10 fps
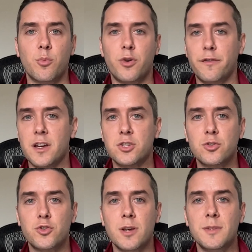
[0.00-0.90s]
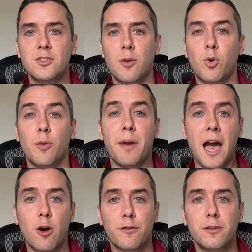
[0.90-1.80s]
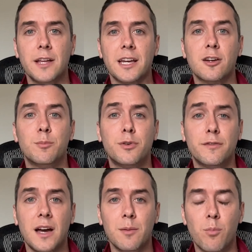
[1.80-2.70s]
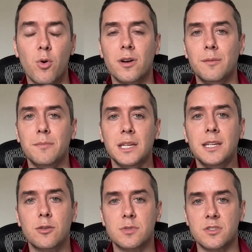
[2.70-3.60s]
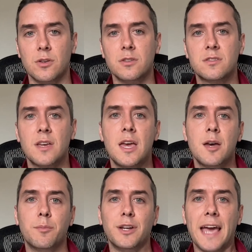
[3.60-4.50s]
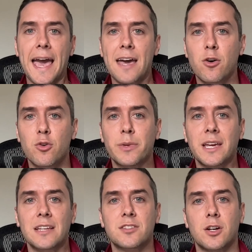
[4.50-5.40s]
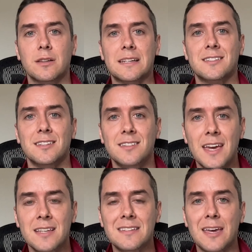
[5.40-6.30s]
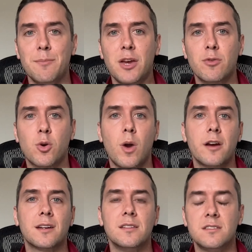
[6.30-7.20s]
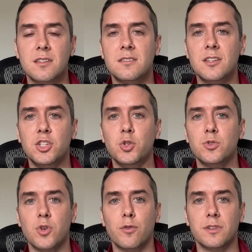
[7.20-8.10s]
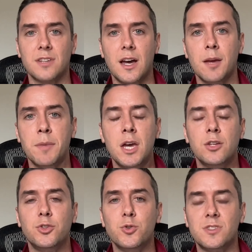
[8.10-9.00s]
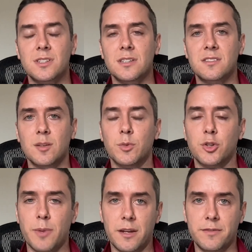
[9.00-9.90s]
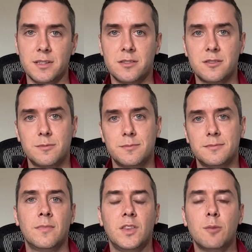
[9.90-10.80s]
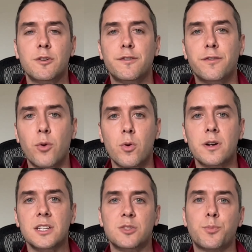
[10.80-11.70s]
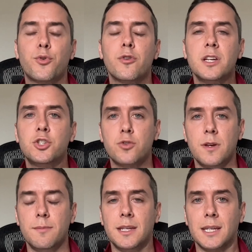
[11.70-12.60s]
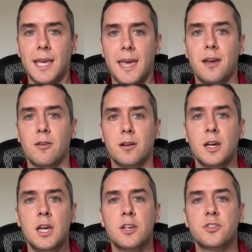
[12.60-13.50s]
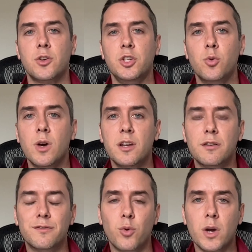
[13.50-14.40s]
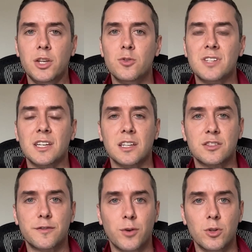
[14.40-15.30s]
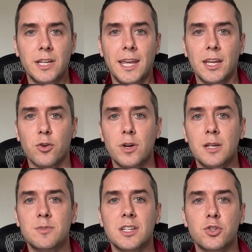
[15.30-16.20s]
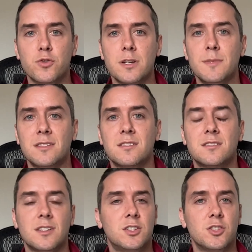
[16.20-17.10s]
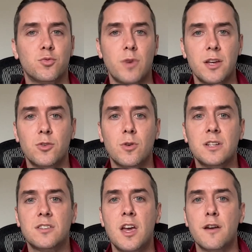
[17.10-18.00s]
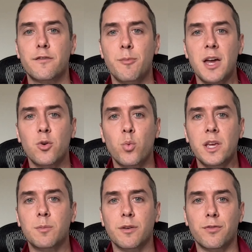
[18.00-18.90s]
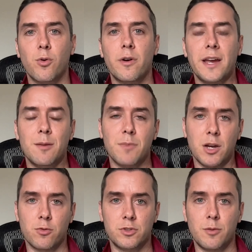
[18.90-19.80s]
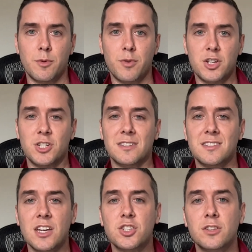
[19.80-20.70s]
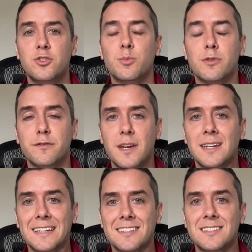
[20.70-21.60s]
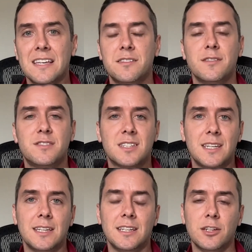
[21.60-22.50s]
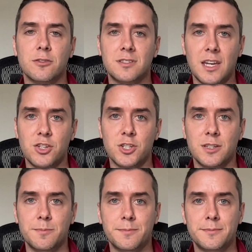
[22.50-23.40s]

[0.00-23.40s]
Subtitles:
professional treatments are more powerful and can provide more immediate results, but at-home kits are less intense and may require consistent use over time to see similar benefits. Number four is pre-treatment care. So you want to avoid using exfoliating creams and treatments such as retinoids for about a week before a microdermabrasion session to prevent excessive skin irritation.